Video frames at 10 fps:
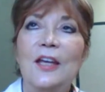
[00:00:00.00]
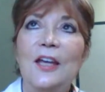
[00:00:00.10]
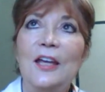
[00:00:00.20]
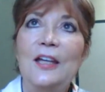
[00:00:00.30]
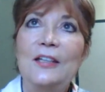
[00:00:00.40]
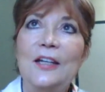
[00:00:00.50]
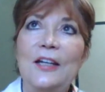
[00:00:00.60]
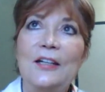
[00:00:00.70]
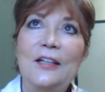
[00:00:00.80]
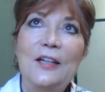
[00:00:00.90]
And
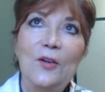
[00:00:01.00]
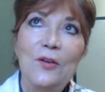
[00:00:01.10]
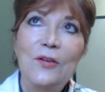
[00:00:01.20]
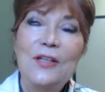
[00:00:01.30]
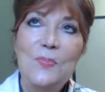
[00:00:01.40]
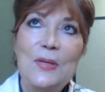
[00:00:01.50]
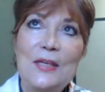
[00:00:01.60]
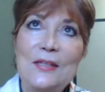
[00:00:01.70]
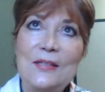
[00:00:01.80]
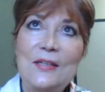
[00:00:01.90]
yet, here this
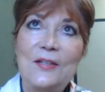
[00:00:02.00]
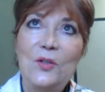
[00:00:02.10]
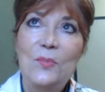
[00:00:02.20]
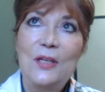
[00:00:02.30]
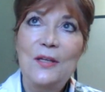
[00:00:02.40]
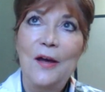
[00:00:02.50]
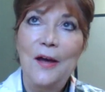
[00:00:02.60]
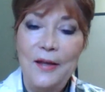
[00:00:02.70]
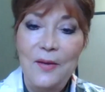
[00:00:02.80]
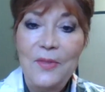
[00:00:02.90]
being said to me,
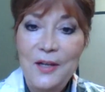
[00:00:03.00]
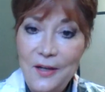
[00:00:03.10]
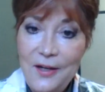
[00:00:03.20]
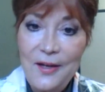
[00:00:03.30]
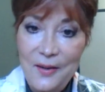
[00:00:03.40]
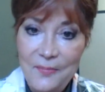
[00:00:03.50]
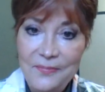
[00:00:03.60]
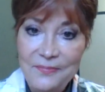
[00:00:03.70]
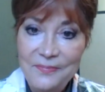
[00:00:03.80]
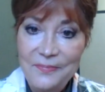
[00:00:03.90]
I am that I am,
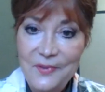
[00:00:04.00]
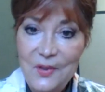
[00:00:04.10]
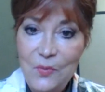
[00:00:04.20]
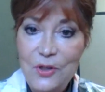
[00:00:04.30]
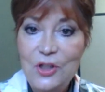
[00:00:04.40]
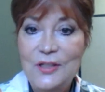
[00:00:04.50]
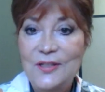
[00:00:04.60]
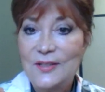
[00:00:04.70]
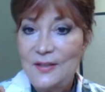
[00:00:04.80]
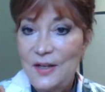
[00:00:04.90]
which
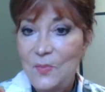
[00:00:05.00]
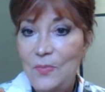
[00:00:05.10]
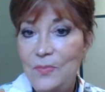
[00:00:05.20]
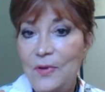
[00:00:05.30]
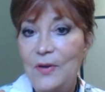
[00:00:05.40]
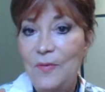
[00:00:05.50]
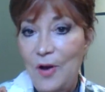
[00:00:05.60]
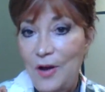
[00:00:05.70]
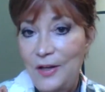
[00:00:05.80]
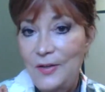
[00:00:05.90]
is the name of
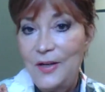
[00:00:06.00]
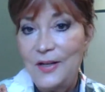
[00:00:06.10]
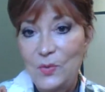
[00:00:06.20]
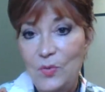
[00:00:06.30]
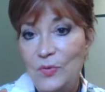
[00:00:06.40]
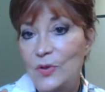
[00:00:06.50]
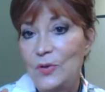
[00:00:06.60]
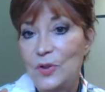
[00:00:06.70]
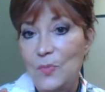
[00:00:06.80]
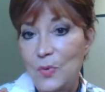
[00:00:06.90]
God as
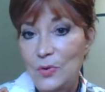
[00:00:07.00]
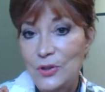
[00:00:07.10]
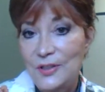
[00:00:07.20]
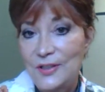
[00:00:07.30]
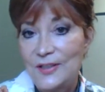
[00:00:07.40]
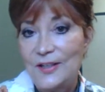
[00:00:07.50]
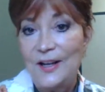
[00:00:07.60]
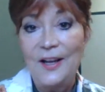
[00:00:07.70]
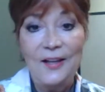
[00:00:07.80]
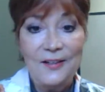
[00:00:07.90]
revealed to Moses
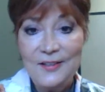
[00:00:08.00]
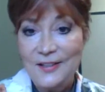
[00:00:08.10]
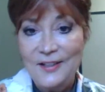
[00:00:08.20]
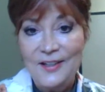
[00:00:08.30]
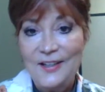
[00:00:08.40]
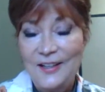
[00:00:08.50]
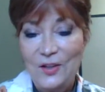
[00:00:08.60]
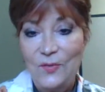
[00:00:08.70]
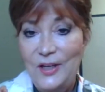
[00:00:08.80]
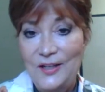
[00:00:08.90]
and in
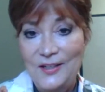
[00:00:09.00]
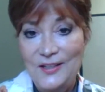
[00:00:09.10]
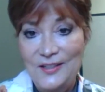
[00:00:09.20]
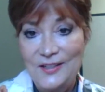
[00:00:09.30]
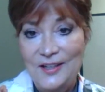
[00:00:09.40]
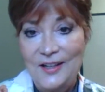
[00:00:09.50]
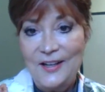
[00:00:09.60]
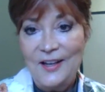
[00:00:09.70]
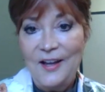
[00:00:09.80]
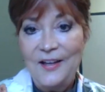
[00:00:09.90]
the Vedas.
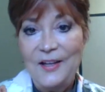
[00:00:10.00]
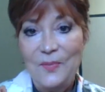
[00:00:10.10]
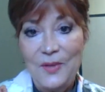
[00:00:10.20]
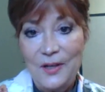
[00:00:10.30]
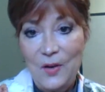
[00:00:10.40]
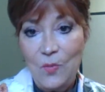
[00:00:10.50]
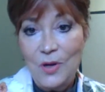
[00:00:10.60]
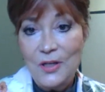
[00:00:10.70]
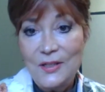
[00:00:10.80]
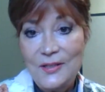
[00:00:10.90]
I am that I
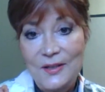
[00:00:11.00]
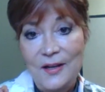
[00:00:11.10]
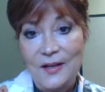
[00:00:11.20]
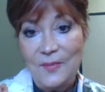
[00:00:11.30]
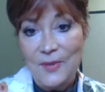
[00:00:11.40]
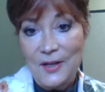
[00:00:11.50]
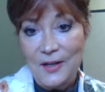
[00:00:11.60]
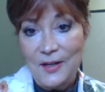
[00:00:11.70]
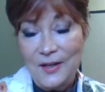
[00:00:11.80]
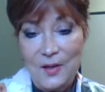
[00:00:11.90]
was, I am that
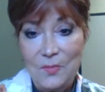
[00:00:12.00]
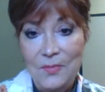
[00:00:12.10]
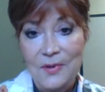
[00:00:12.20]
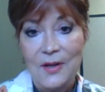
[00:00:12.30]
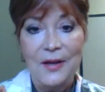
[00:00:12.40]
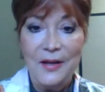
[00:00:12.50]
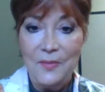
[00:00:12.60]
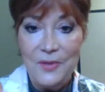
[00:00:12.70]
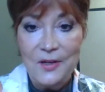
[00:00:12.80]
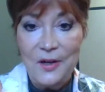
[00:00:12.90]
I am that